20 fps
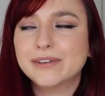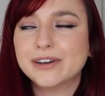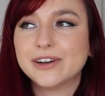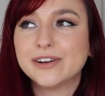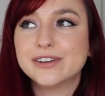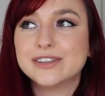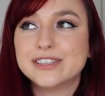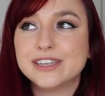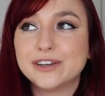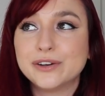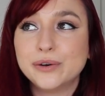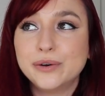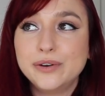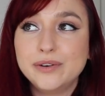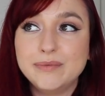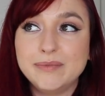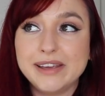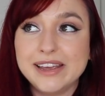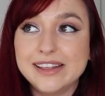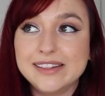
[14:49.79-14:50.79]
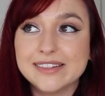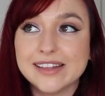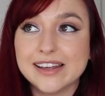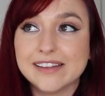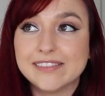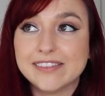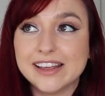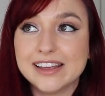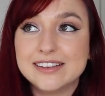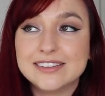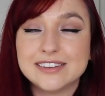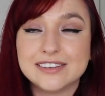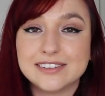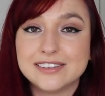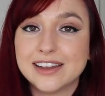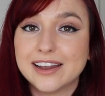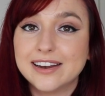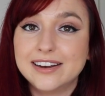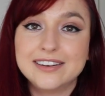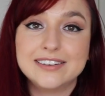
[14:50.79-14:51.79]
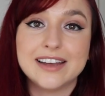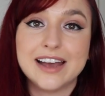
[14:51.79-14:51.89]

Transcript: because it could mean that things are starting